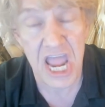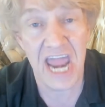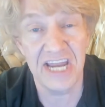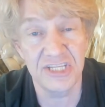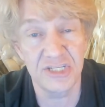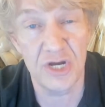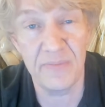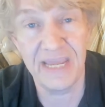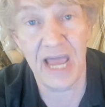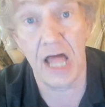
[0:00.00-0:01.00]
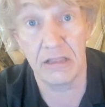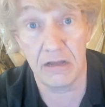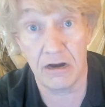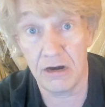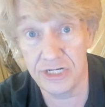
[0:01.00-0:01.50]
And it's be a
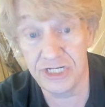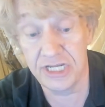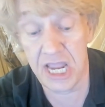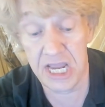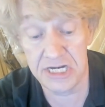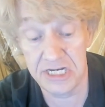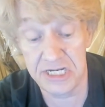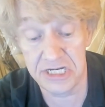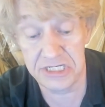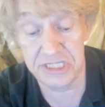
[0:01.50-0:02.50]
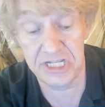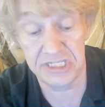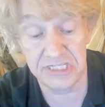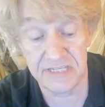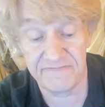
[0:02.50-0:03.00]
large candy dish.
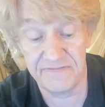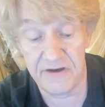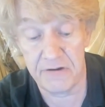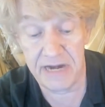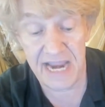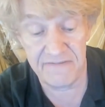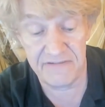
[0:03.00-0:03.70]
This is a very heavy